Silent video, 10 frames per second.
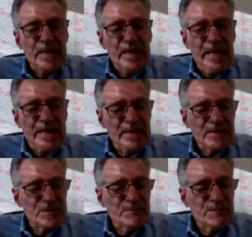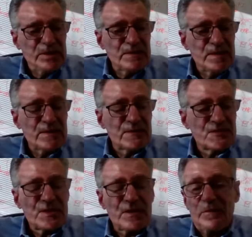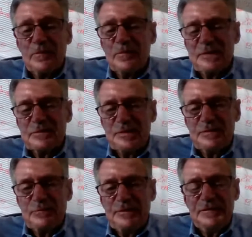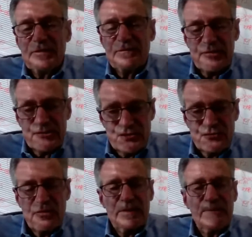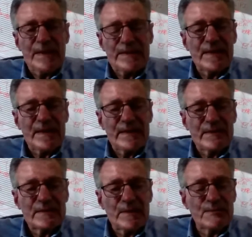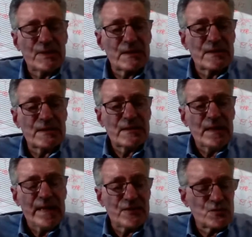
And it's a big deal. So we feel very strong about that ability as